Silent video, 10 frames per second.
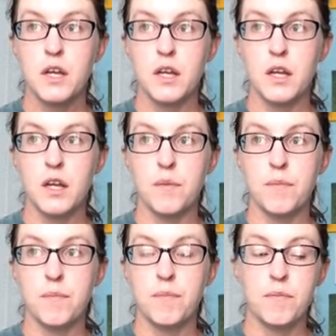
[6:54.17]
I
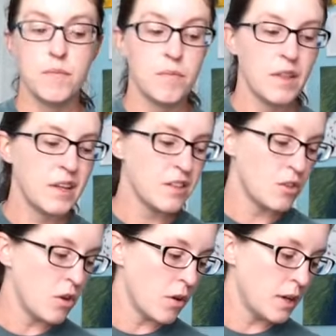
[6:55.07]
think it's
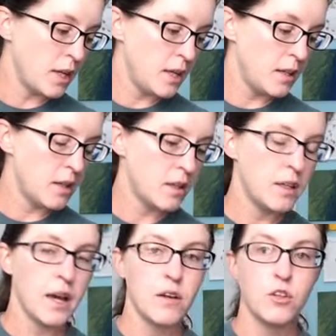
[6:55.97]
Yarn Ink.
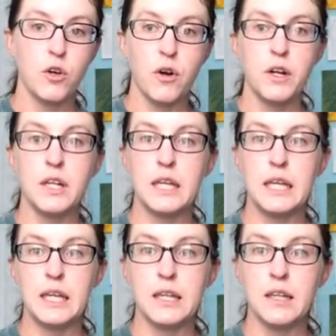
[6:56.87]
Yeah, Yarn
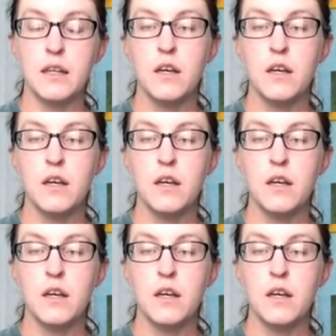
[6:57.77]
Ink.